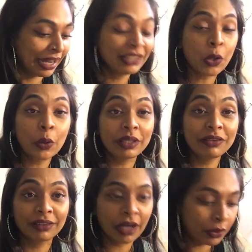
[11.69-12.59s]
I totally
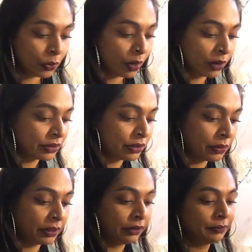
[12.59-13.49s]
forgot who I was
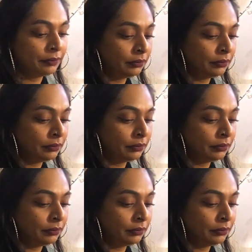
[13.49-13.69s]
doing.